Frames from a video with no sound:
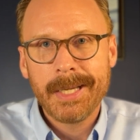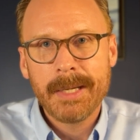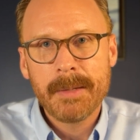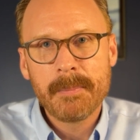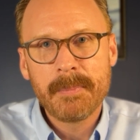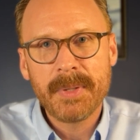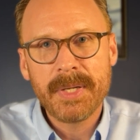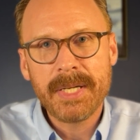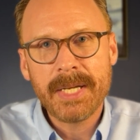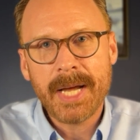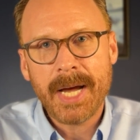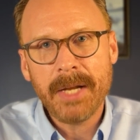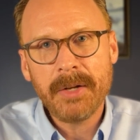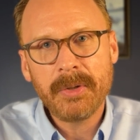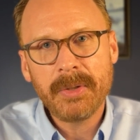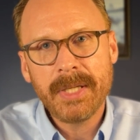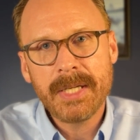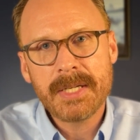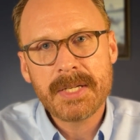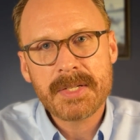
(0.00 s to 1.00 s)
But not
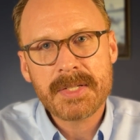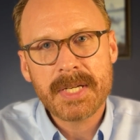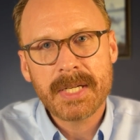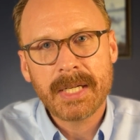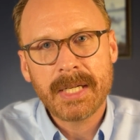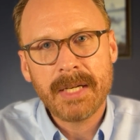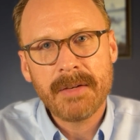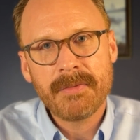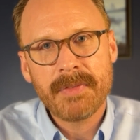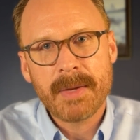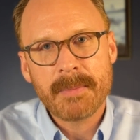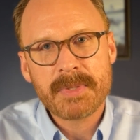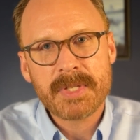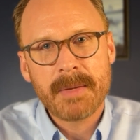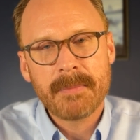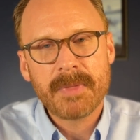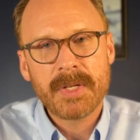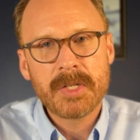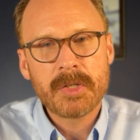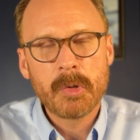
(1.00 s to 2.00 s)
only does it give them
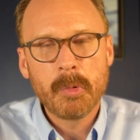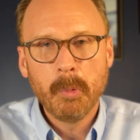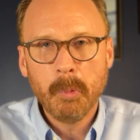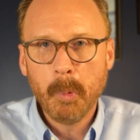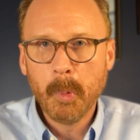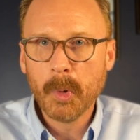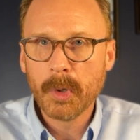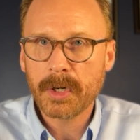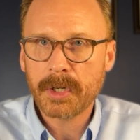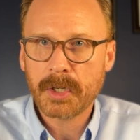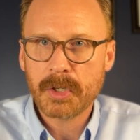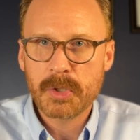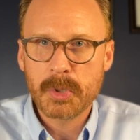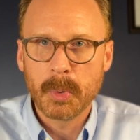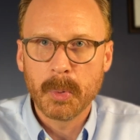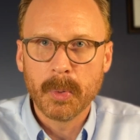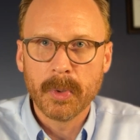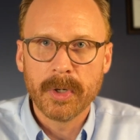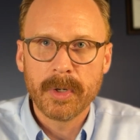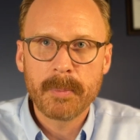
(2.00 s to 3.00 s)
something to work
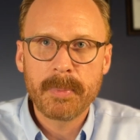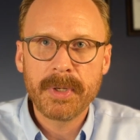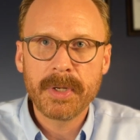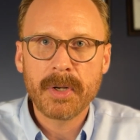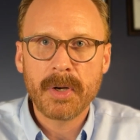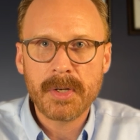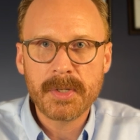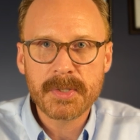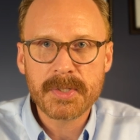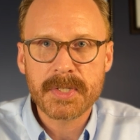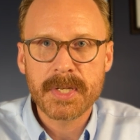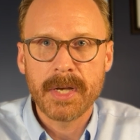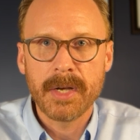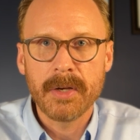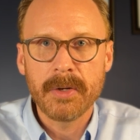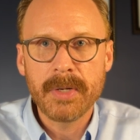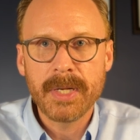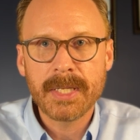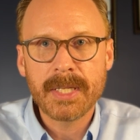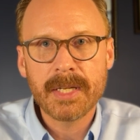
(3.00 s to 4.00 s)
toward, but
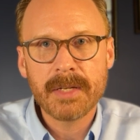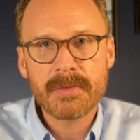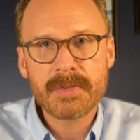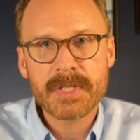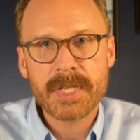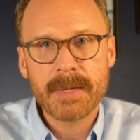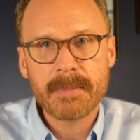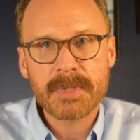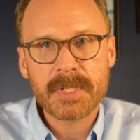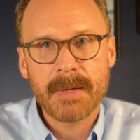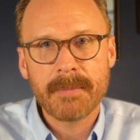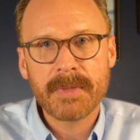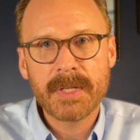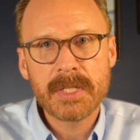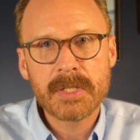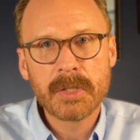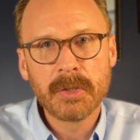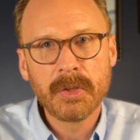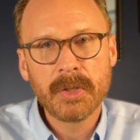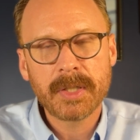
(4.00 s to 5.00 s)
also it gives them something
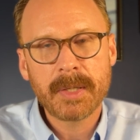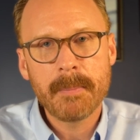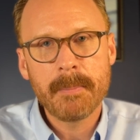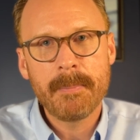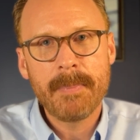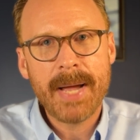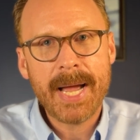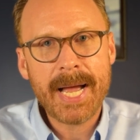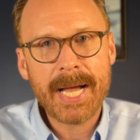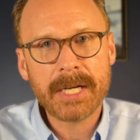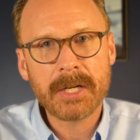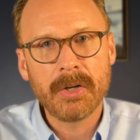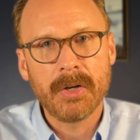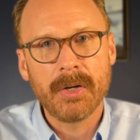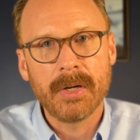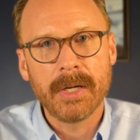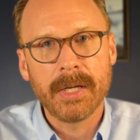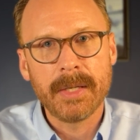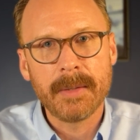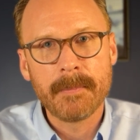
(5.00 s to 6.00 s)
to look back
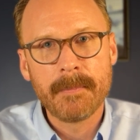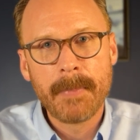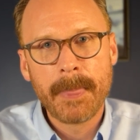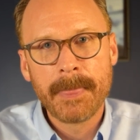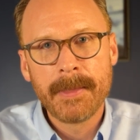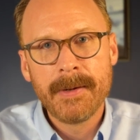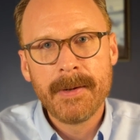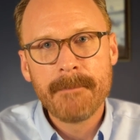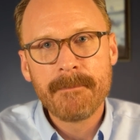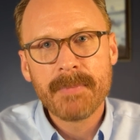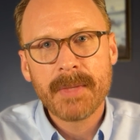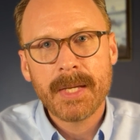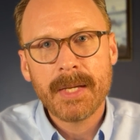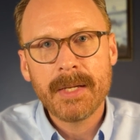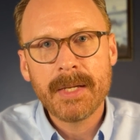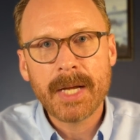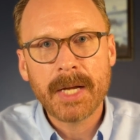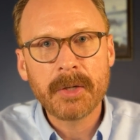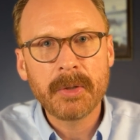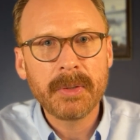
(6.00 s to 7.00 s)
on,
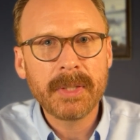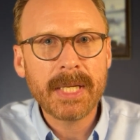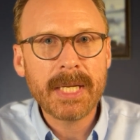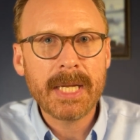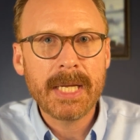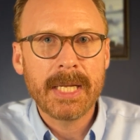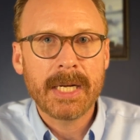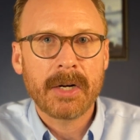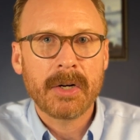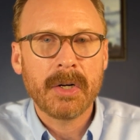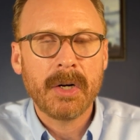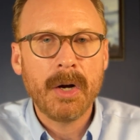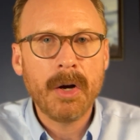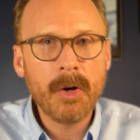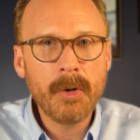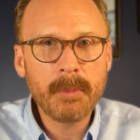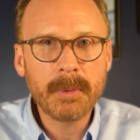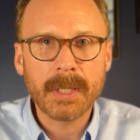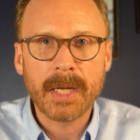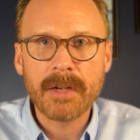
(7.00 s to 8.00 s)
not only in our
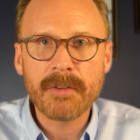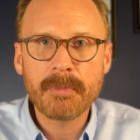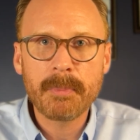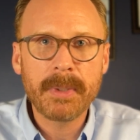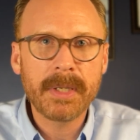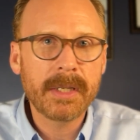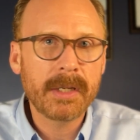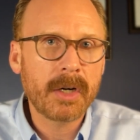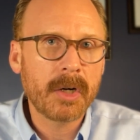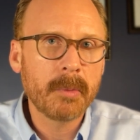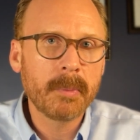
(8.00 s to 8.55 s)
home life, but in our